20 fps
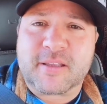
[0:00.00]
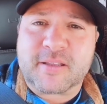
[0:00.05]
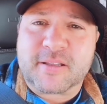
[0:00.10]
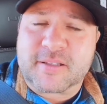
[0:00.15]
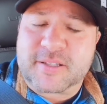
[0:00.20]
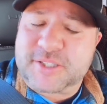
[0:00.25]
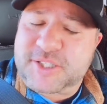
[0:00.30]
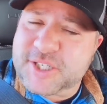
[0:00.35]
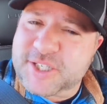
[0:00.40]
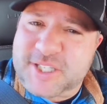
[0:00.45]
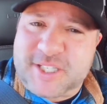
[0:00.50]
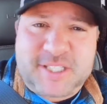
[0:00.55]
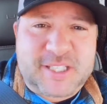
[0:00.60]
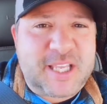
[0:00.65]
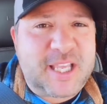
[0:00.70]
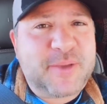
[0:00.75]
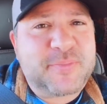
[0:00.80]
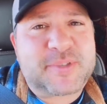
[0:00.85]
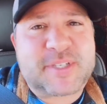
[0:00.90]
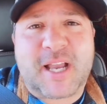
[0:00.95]
She just
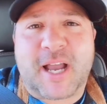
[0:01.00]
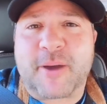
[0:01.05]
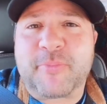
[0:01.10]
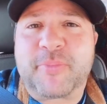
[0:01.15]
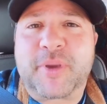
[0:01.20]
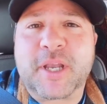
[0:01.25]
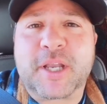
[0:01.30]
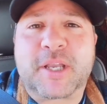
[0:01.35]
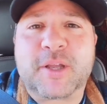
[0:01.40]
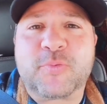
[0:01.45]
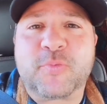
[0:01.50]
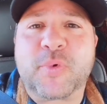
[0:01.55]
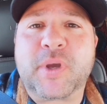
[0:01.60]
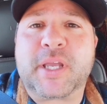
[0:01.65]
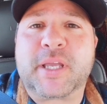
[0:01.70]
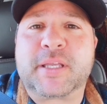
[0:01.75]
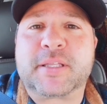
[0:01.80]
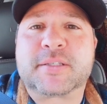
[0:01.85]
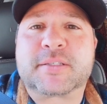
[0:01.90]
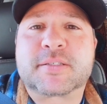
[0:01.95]
keeps on picking
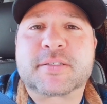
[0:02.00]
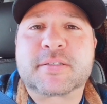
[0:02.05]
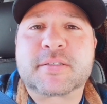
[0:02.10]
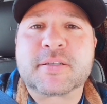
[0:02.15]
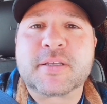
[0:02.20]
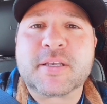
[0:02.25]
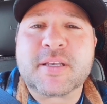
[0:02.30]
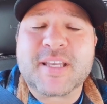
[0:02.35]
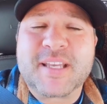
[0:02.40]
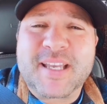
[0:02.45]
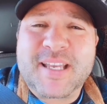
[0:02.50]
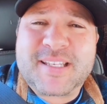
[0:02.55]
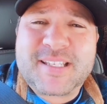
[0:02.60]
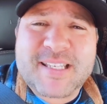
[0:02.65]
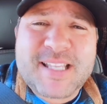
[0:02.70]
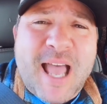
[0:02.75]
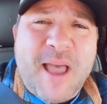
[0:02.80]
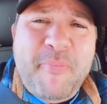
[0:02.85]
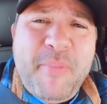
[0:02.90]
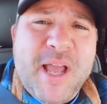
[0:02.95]
weeds. He says,
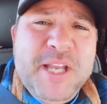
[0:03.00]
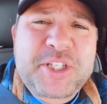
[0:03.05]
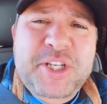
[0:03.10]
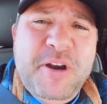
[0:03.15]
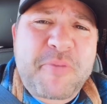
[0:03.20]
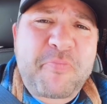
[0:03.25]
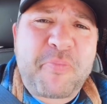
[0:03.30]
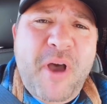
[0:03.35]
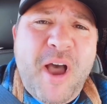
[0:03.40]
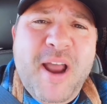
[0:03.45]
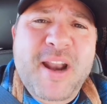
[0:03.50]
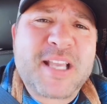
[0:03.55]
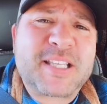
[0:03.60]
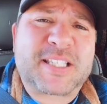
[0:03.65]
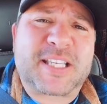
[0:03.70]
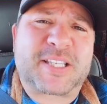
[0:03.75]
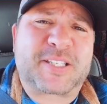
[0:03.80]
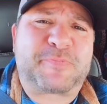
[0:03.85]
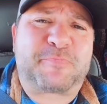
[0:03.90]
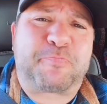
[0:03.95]
I bet your butt is
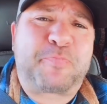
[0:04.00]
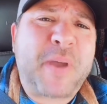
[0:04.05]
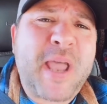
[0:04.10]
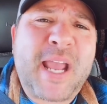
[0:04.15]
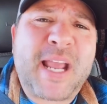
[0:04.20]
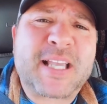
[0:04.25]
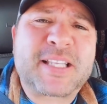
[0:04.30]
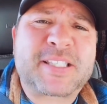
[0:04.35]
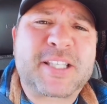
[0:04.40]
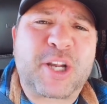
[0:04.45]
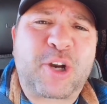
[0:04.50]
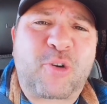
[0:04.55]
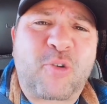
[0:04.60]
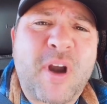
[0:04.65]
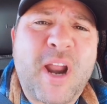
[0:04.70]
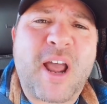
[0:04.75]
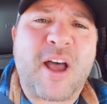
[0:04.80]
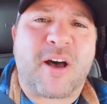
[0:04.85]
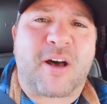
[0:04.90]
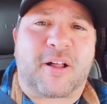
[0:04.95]
as big as the
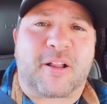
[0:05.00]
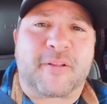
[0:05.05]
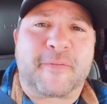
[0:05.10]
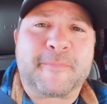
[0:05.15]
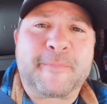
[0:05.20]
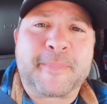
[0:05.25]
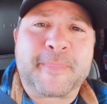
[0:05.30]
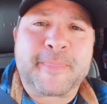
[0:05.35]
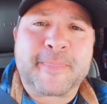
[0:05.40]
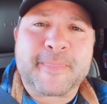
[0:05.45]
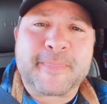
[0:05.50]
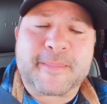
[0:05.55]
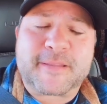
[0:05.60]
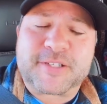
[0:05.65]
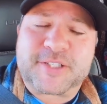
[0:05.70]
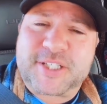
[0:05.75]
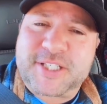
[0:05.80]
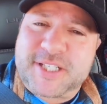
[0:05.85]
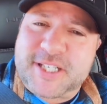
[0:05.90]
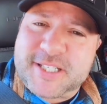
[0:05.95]
grill.
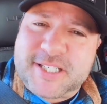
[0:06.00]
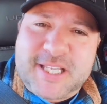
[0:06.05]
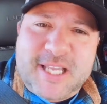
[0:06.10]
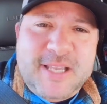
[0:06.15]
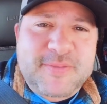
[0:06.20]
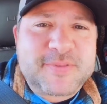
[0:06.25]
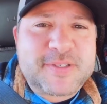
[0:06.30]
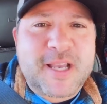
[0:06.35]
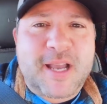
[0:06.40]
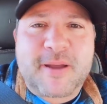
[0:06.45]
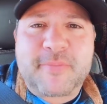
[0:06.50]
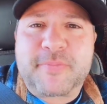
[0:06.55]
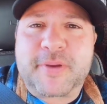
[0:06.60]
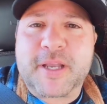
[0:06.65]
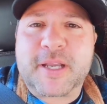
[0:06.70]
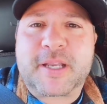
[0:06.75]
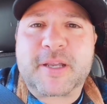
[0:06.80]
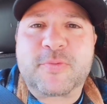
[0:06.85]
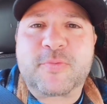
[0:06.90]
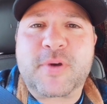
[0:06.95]
She just keeps on
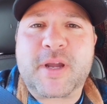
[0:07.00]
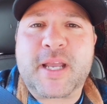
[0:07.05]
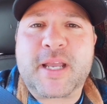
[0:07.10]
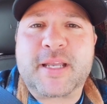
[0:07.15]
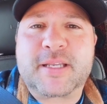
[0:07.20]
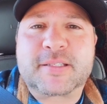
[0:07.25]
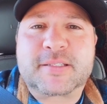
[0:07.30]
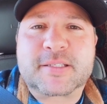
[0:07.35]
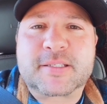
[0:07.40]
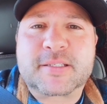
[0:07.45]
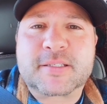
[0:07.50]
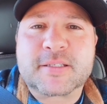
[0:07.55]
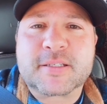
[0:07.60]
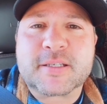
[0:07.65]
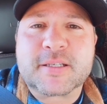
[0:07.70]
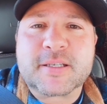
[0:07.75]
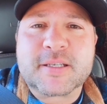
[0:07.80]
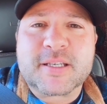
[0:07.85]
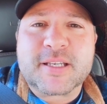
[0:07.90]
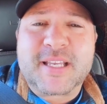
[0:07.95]
picking weeds.
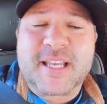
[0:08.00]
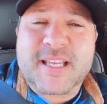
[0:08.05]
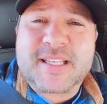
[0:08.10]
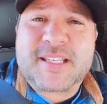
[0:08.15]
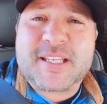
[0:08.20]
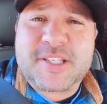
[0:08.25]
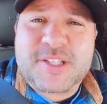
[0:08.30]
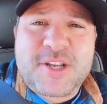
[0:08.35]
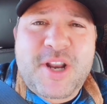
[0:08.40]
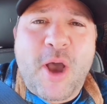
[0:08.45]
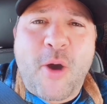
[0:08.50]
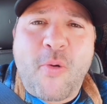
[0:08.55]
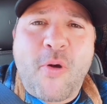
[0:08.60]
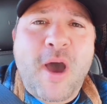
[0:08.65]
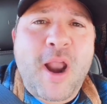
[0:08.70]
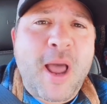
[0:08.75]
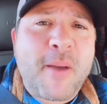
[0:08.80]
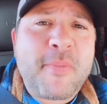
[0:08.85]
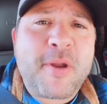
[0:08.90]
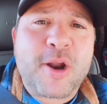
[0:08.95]
He says, You know what?
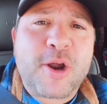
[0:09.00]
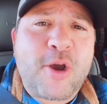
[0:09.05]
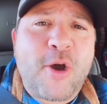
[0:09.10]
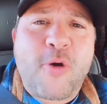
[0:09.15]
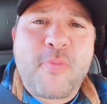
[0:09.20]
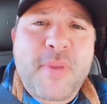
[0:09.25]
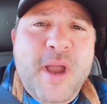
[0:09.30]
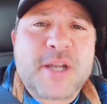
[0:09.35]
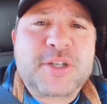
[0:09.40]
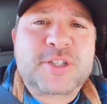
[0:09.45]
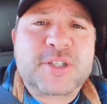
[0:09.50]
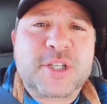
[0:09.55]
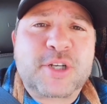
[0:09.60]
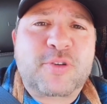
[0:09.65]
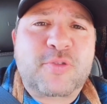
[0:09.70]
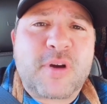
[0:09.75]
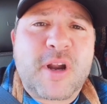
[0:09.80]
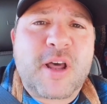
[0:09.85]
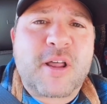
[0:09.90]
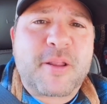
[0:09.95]
I'm going to go measure the
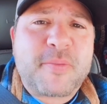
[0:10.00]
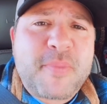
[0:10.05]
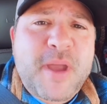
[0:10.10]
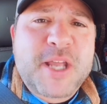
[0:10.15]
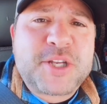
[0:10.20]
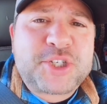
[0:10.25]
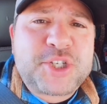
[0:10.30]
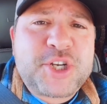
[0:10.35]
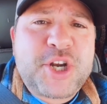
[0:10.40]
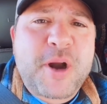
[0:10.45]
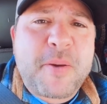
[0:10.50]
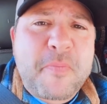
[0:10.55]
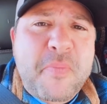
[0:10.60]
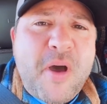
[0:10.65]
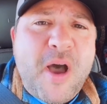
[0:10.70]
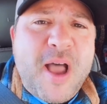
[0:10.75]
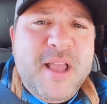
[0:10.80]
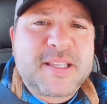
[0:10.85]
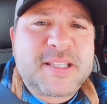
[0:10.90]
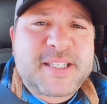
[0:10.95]
grill and measure your
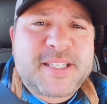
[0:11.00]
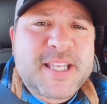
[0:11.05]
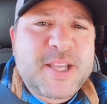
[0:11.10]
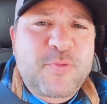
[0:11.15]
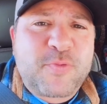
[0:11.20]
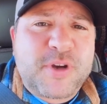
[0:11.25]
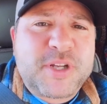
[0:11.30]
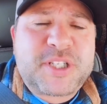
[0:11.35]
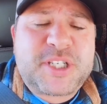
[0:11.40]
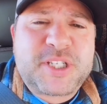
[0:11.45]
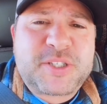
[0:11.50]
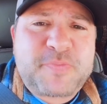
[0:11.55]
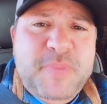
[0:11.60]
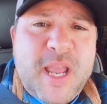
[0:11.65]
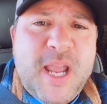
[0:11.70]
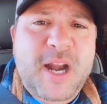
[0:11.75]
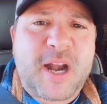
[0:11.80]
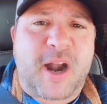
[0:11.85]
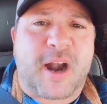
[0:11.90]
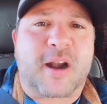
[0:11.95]
butt and see which is
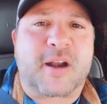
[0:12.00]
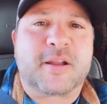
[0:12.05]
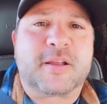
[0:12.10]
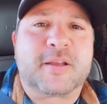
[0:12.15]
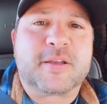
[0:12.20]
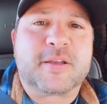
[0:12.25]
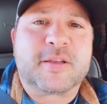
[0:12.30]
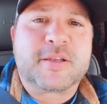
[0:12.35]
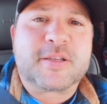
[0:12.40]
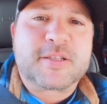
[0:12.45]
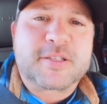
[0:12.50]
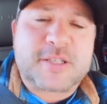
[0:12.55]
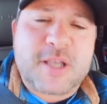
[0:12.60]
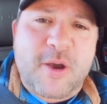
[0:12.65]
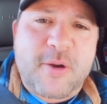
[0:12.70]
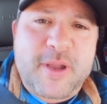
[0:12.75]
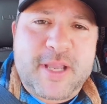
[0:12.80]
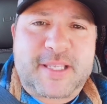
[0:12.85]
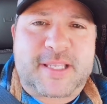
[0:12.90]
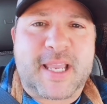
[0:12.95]
bigger. So
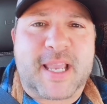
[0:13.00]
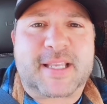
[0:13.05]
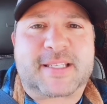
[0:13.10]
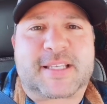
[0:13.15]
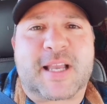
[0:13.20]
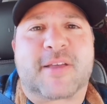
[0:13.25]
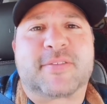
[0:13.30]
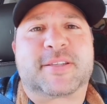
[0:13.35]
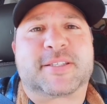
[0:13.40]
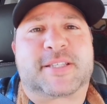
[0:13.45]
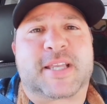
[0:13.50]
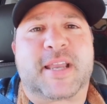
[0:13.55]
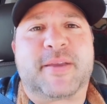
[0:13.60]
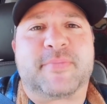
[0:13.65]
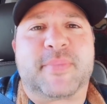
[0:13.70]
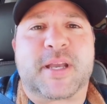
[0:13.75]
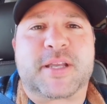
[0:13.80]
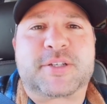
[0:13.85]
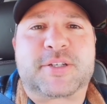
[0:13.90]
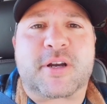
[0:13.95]
he takes out the tape
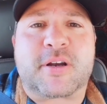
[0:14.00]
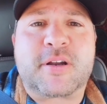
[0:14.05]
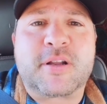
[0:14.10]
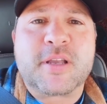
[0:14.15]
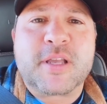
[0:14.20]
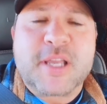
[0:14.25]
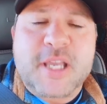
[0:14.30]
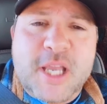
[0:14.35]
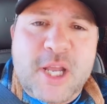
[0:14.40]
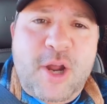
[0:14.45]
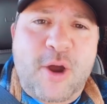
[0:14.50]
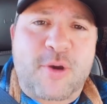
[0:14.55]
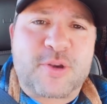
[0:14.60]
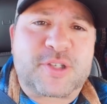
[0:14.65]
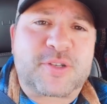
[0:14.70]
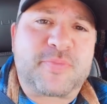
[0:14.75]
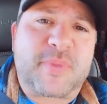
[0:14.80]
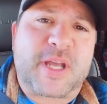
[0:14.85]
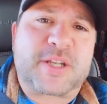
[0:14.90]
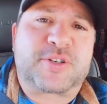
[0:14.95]
measure. He goes
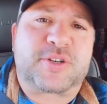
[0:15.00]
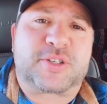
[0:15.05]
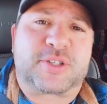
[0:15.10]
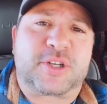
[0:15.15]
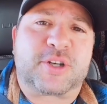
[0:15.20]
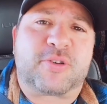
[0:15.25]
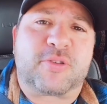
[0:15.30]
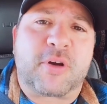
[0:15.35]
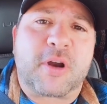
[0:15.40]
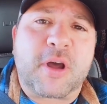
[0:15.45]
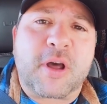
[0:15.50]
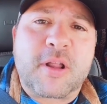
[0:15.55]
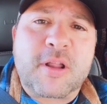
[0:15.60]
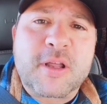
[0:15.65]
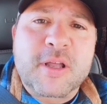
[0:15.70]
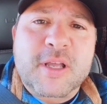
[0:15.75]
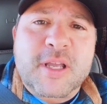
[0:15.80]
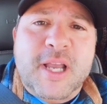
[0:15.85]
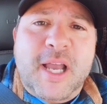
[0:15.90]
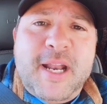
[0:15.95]
and measures the grill.
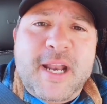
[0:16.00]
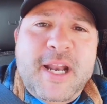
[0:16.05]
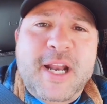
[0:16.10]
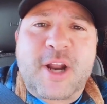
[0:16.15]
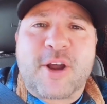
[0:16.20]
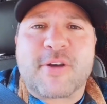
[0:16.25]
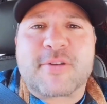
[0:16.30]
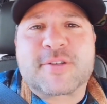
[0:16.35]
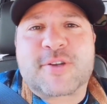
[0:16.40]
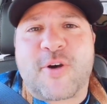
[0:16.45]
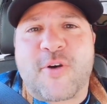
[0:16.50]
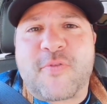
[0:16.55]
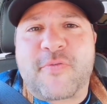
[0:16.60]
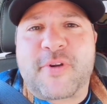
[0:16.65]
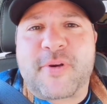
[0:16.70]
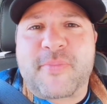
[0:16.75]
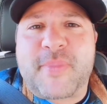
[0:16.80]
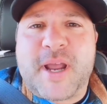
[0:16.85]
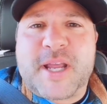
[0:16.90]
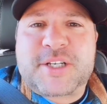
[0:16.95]
And then he goes over
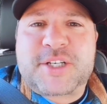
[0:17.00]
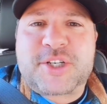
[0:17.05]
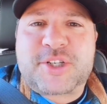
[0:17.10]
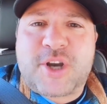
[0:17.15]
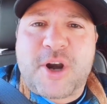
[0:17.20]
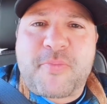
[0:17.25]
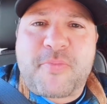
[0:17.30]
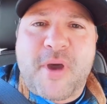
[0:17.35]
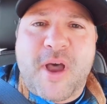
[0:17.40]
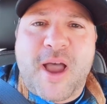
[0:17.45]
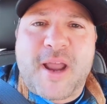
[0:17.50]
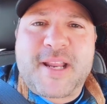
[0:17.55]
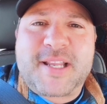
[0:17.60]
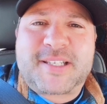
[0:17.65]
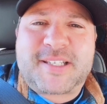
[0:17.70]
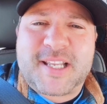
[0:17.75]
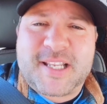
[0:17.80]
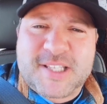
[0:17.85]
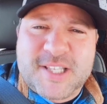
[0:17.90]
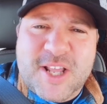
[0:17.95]
and measures her butt. He
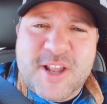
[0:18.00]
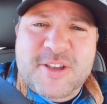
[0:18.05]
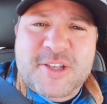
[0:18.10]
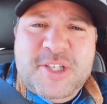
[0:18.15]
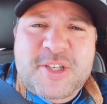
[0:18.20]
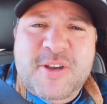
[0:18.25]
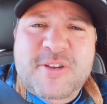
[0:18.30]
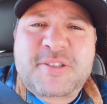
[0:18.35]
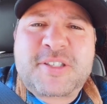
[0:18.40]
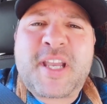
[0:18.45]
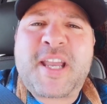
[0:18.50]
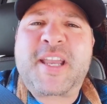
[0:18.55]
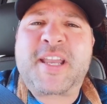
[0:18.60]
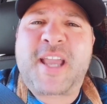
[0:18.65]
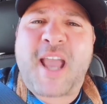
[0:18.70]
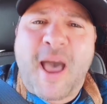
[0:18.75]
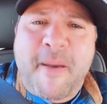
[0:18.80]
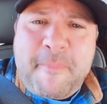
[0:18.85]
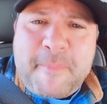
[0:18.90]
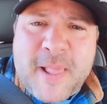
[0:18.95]
says, Little Susie,
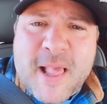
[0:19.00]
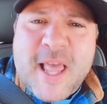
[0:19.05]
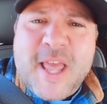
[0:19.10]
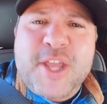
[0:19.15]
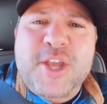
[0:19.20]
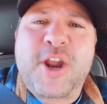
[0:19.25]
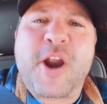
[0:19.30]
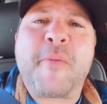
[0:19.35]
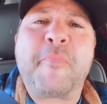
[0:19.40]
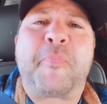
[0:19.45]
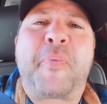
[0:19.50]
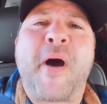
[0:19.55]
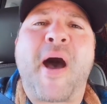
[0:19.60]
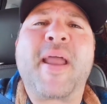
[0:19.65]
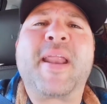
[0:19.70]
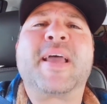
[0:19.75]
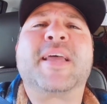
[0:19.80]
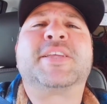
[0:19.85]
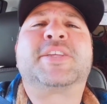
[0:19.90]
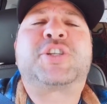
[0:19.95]
yep, your butt
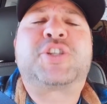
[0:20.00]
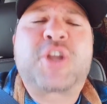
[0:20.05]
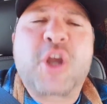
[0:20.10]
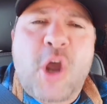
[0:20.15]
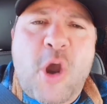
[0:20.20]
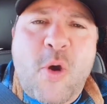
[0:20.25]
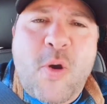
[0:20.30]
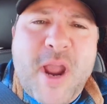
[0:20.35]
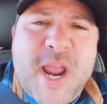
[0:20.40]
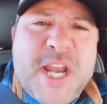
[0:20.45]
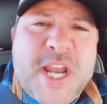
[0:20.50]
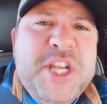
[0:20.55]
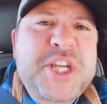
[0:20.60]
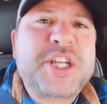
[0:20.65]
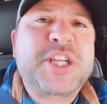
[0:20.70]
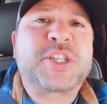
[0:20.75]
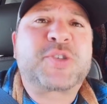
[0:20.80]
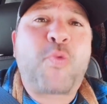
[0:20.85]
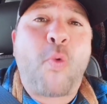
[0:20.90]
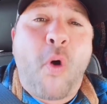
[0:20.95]
is two
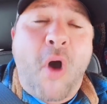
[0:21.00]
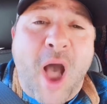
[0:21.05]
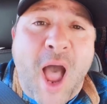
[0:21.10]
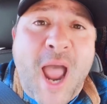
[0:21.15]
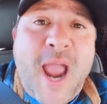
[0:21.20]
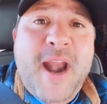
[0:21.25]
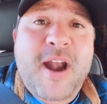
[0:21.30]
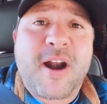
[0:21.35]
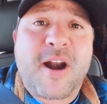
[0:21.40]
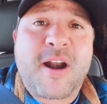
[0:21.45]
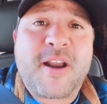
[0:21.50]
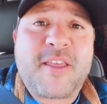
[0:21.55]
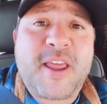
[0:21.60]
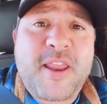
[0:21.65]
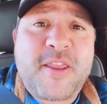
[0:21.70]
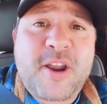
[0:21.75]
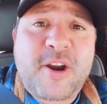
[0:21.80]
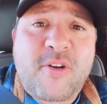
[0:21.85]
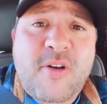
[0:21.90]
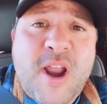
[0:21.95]
inches wider than
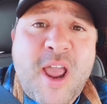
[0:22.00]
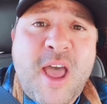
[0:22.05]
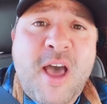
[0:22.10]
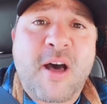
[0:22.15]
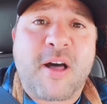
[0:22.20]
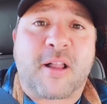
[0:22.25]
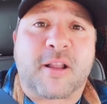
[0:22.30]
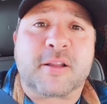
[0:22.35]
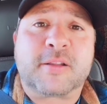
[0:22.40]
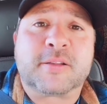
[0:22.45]
the grill.